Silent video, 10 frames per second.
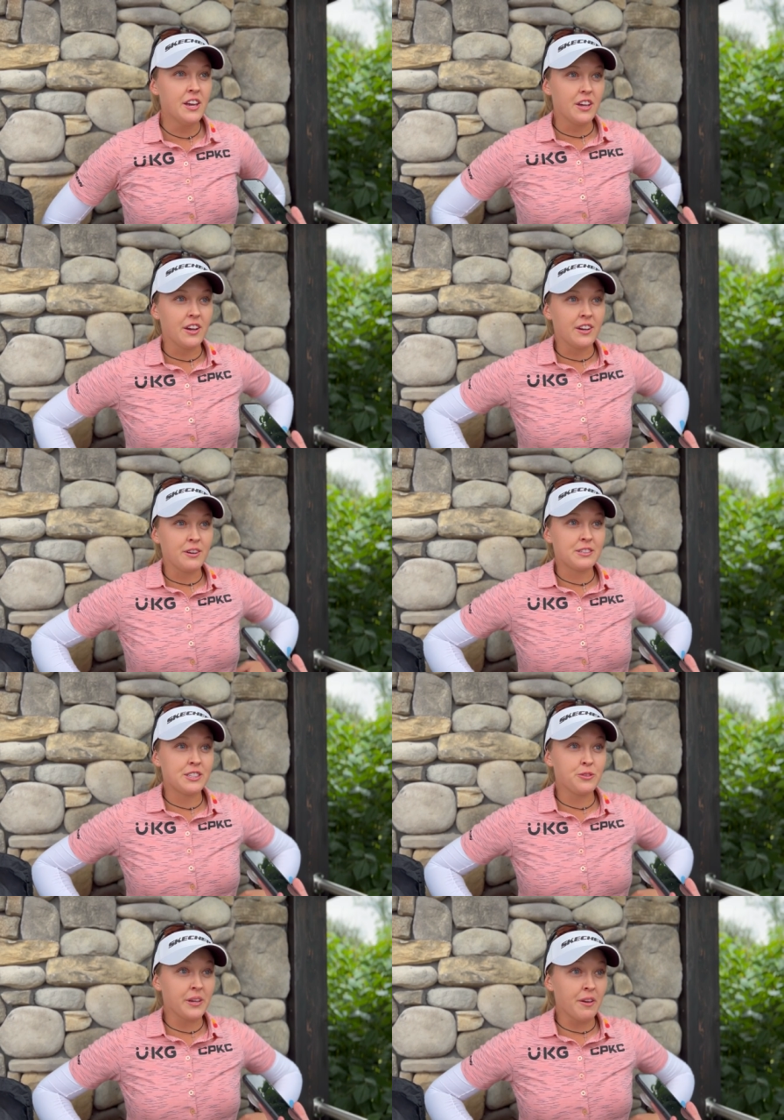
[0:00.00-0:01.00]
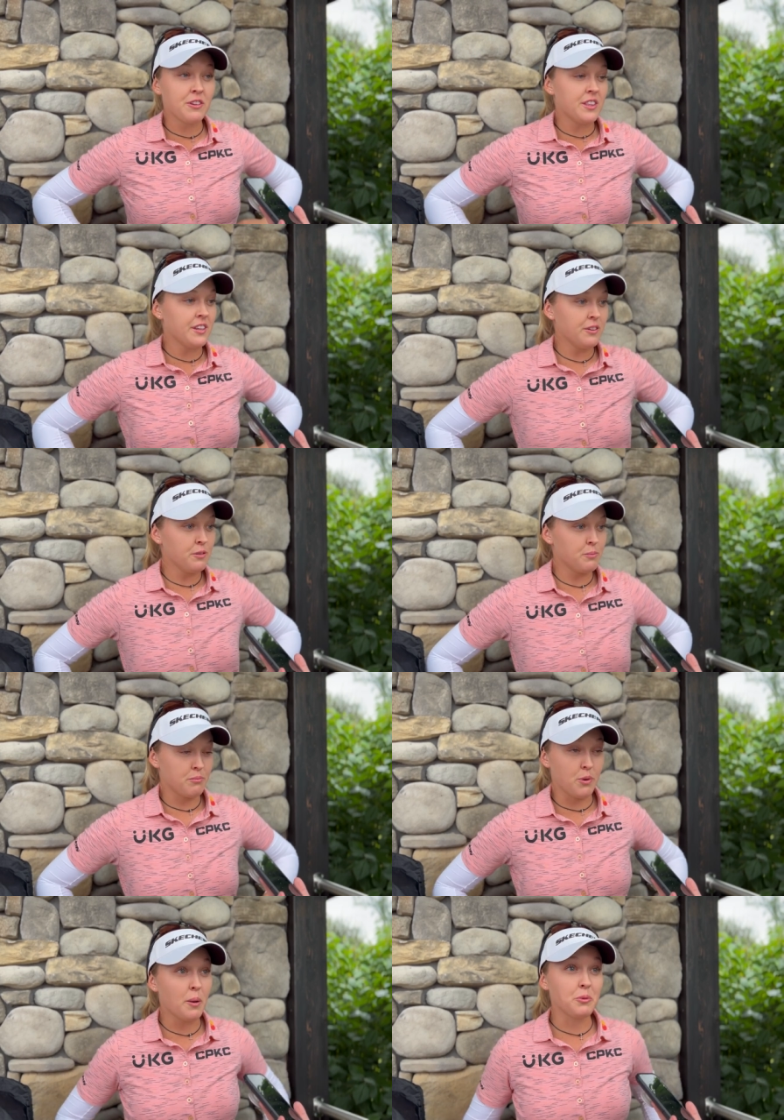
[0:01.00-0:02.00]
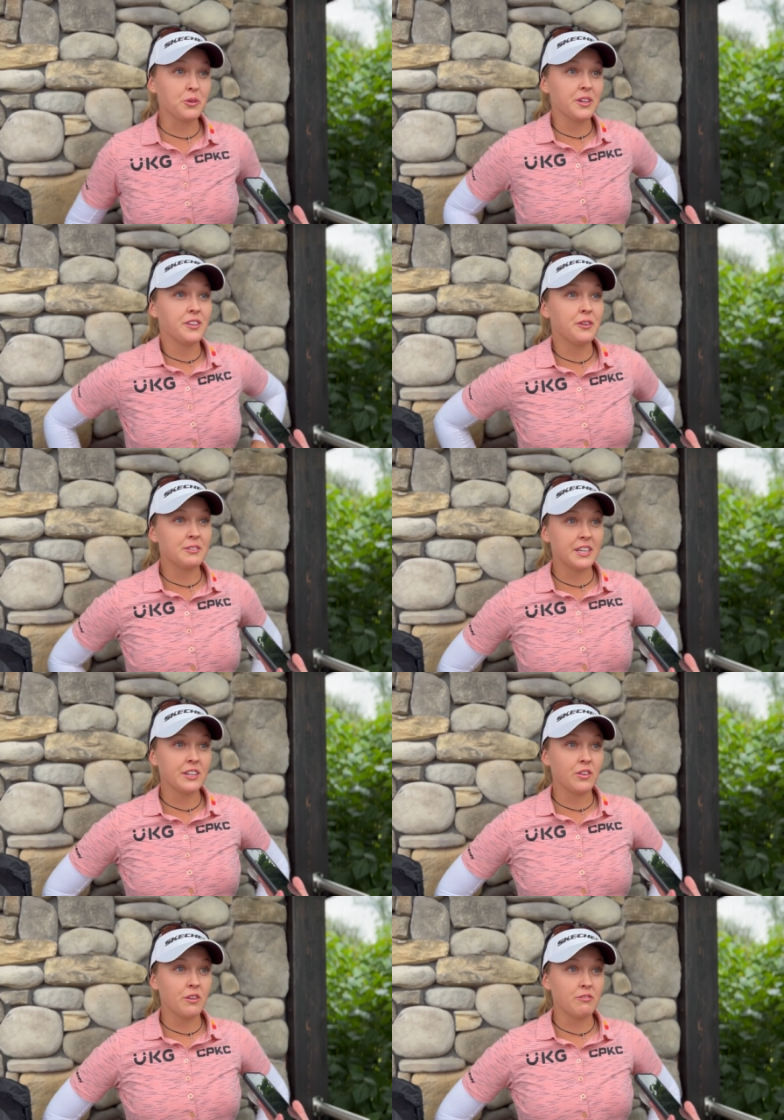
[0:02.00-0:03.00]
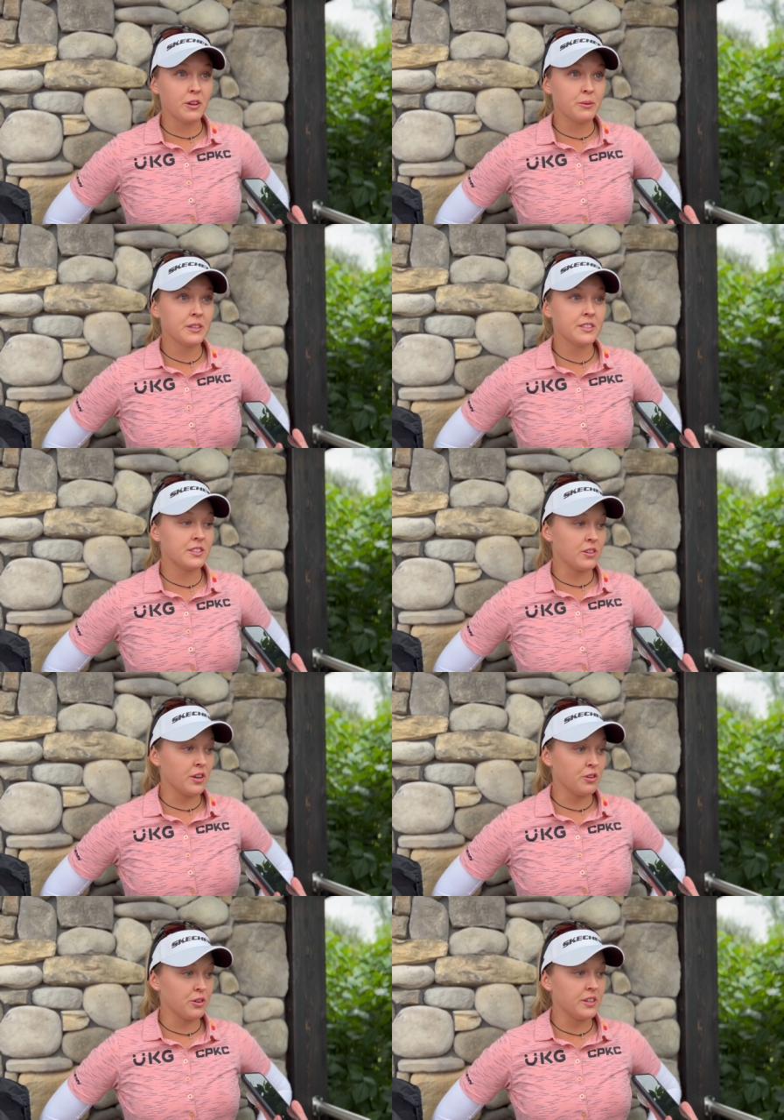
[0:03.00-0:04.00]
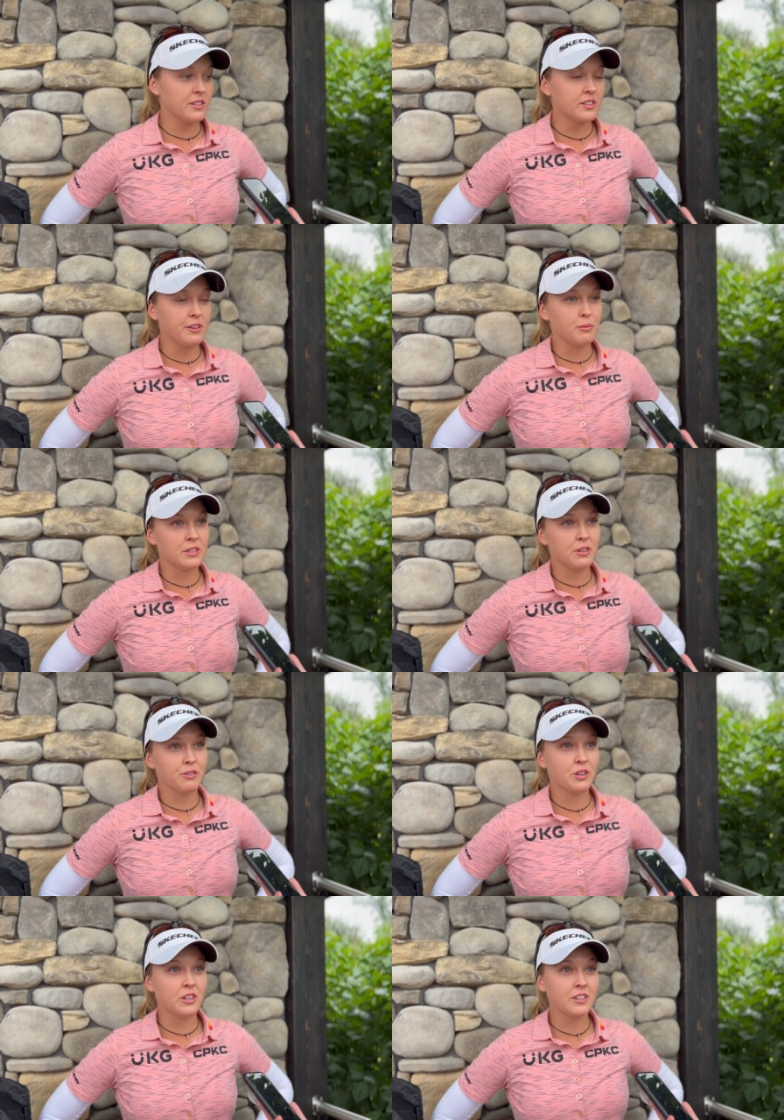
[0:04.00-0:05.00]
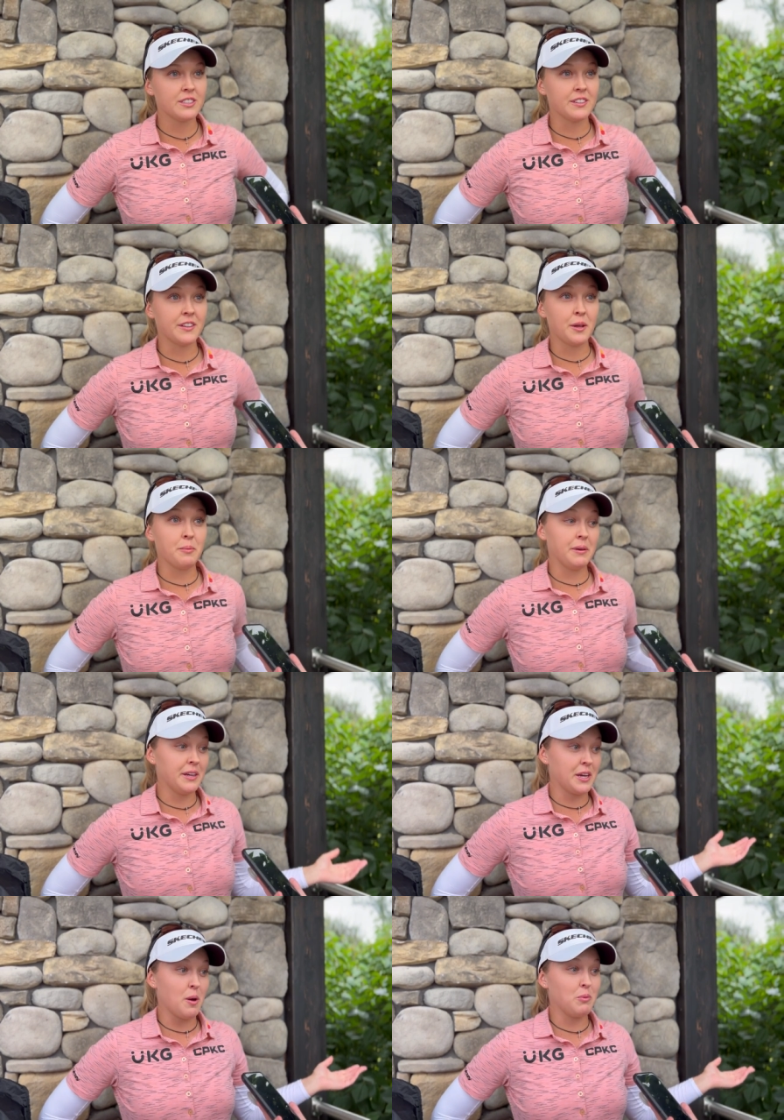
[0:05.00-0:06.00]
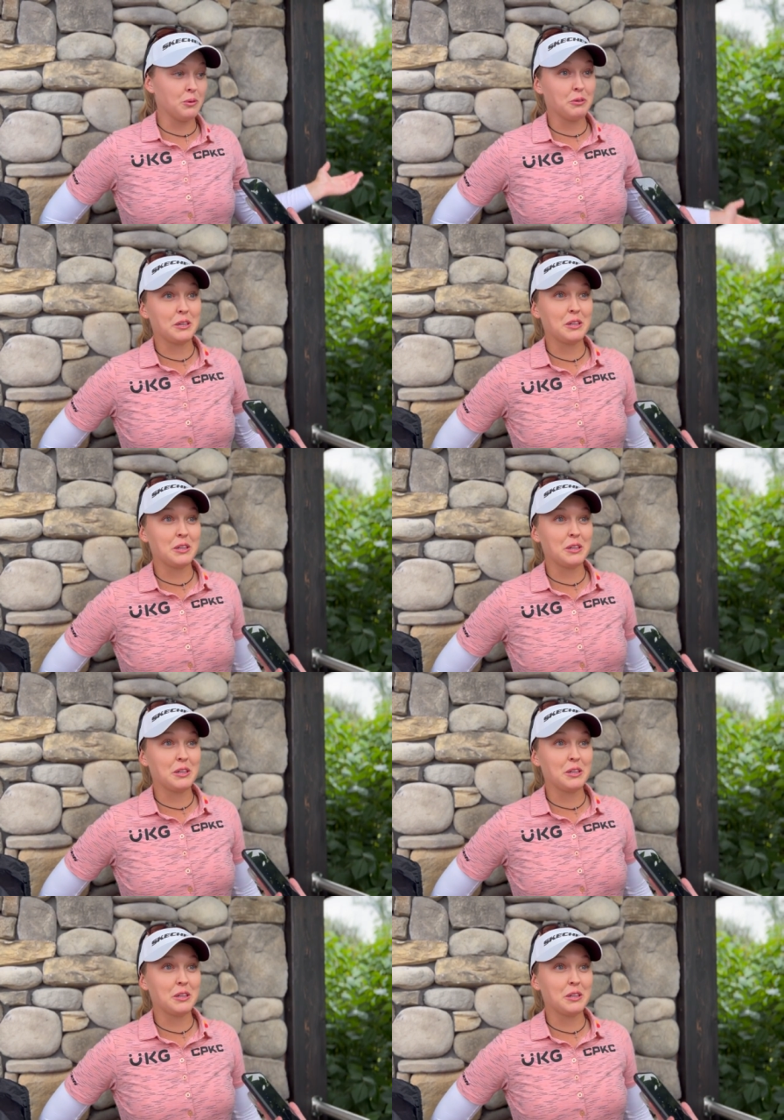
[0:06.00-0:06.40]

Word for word: uh, I was doing everything properly. You know, I was hitting a lot of fairways, a lot of greens, giving myself good looks, and then I made a couple really